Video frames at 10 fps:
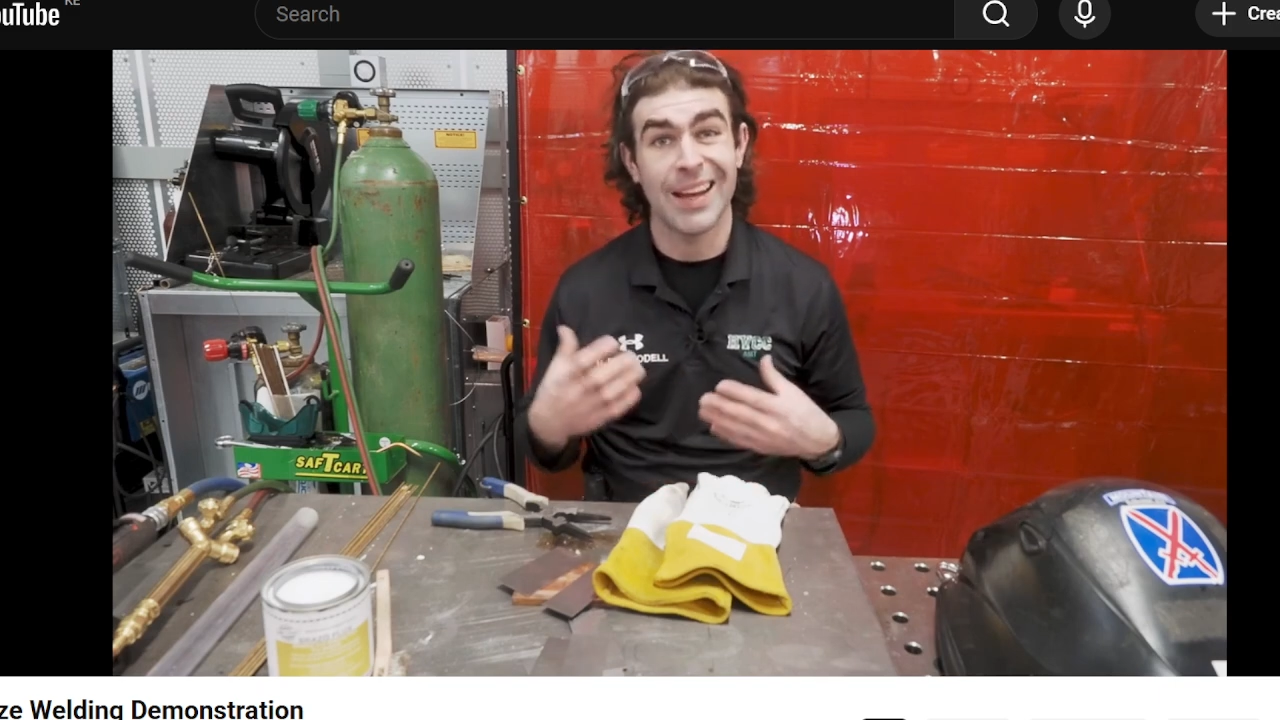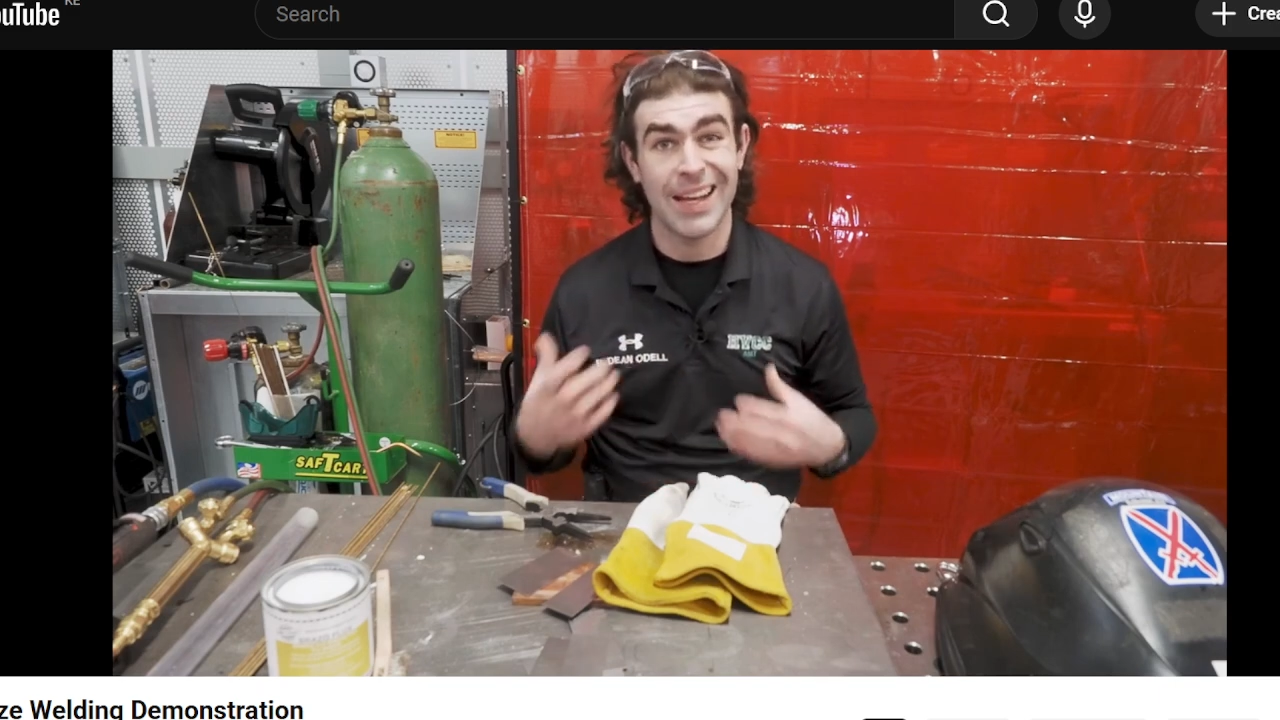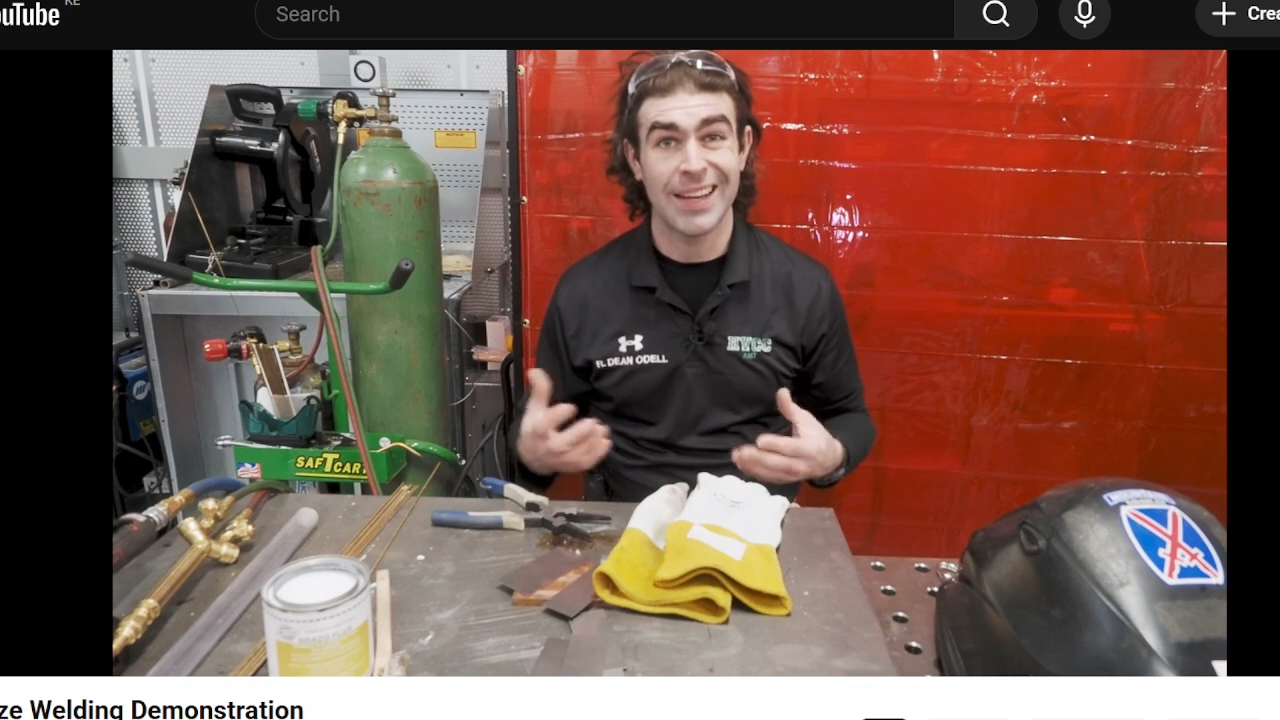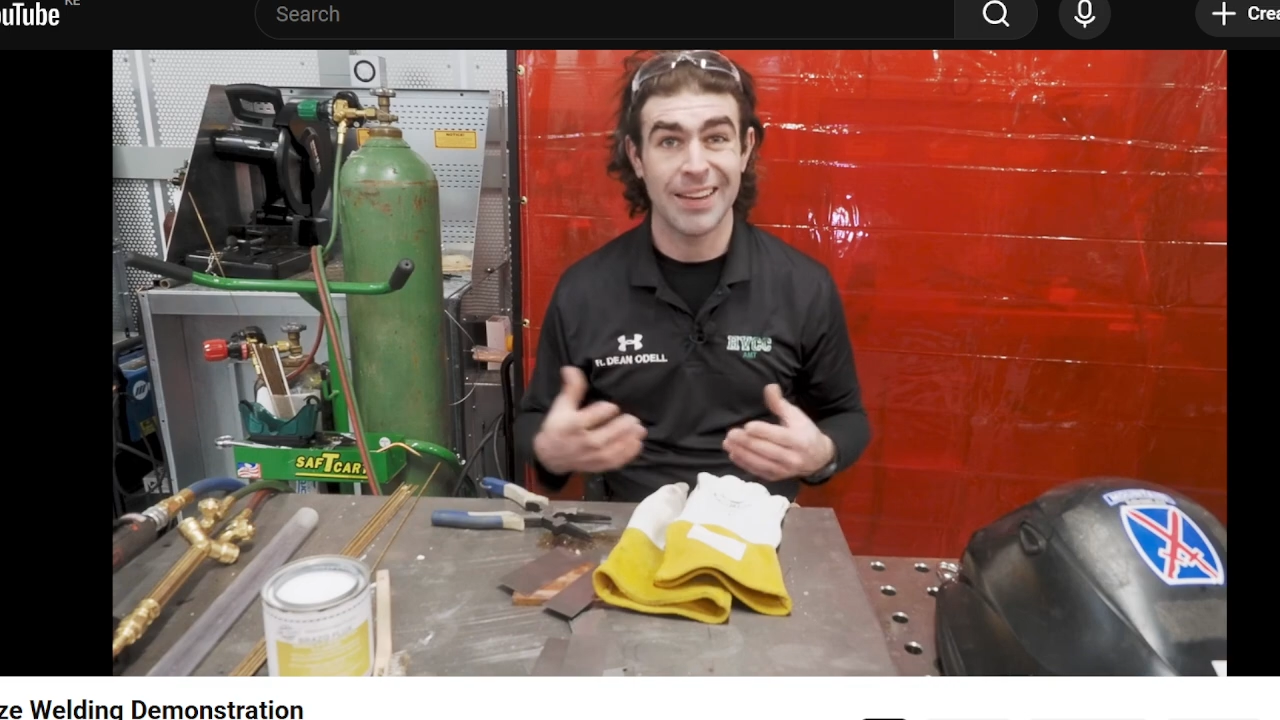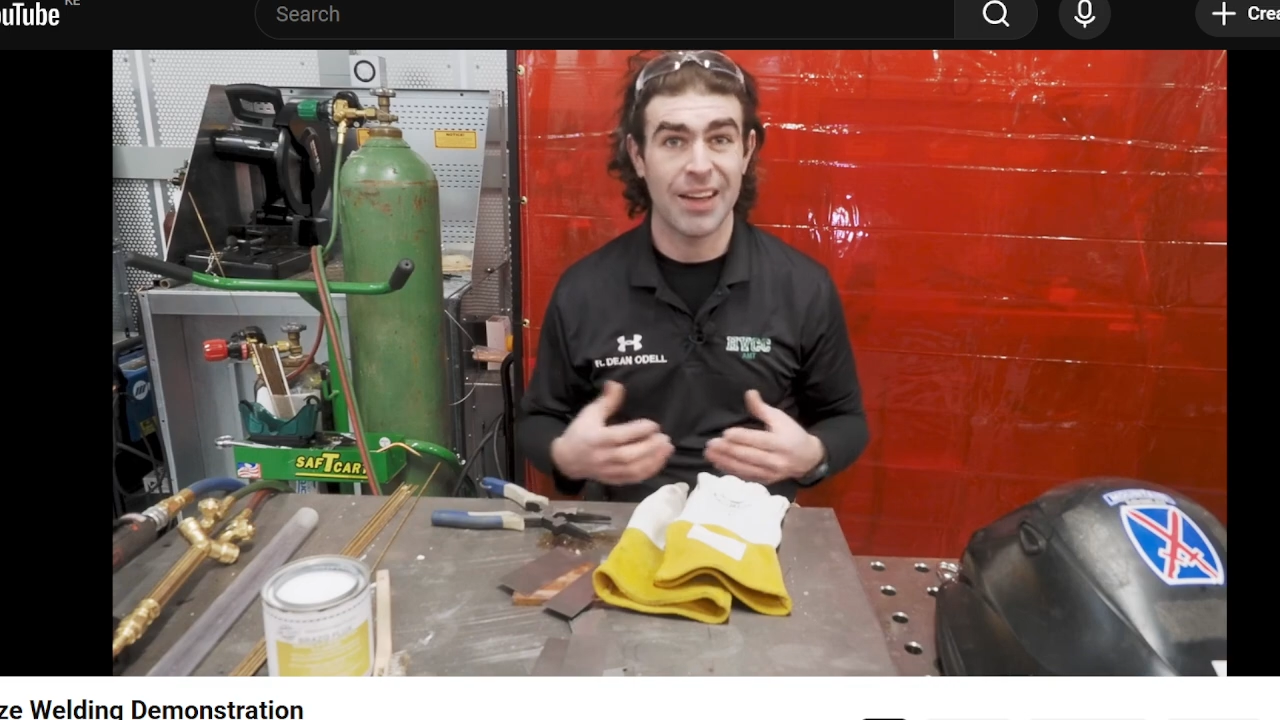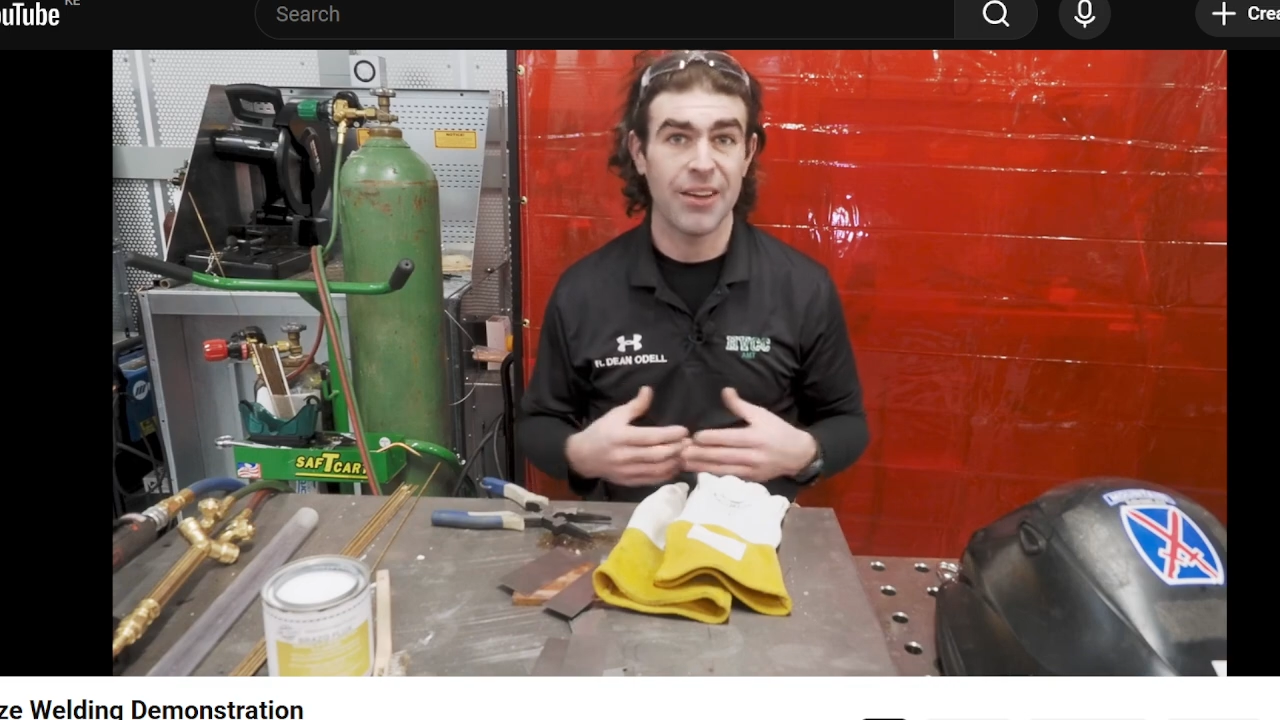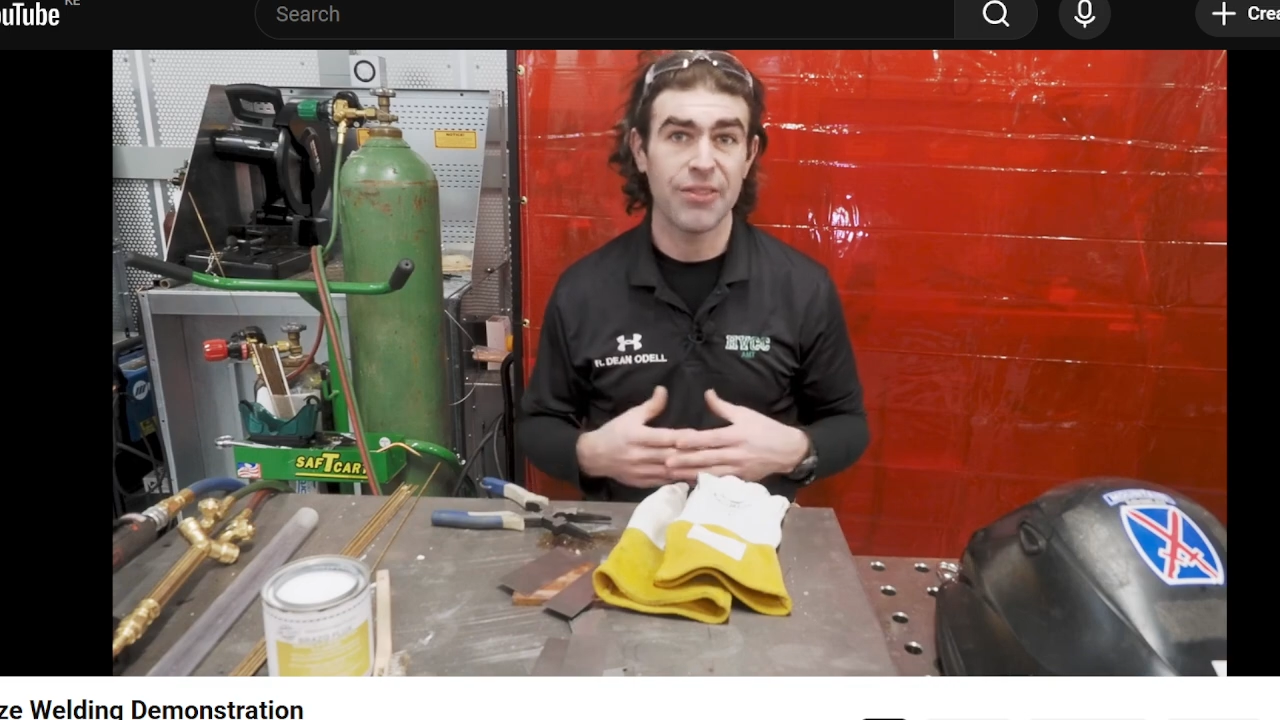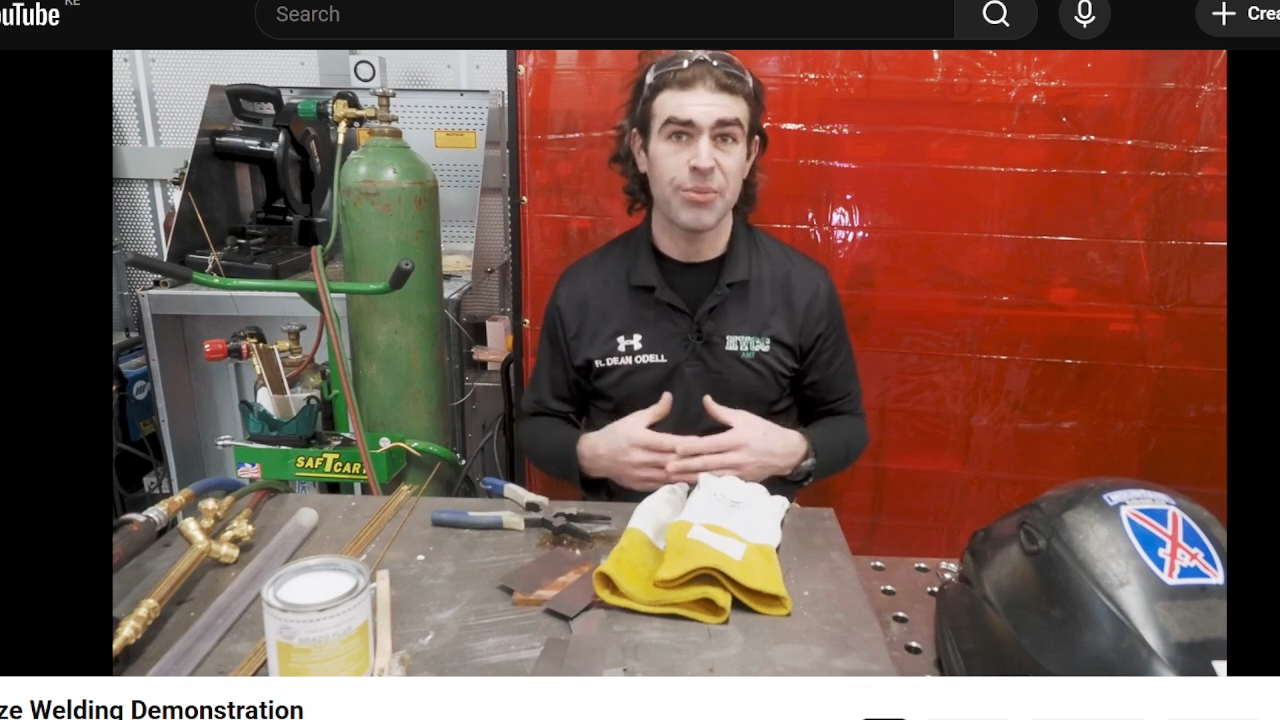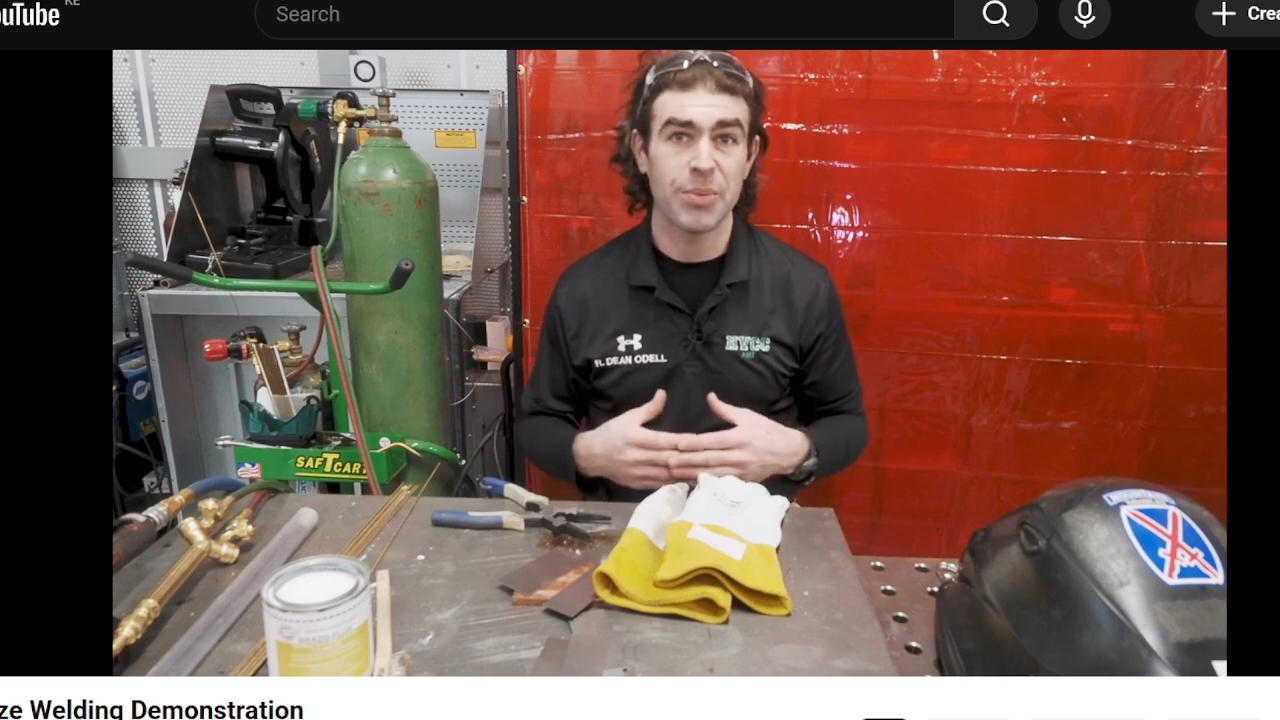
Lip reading: hot enough.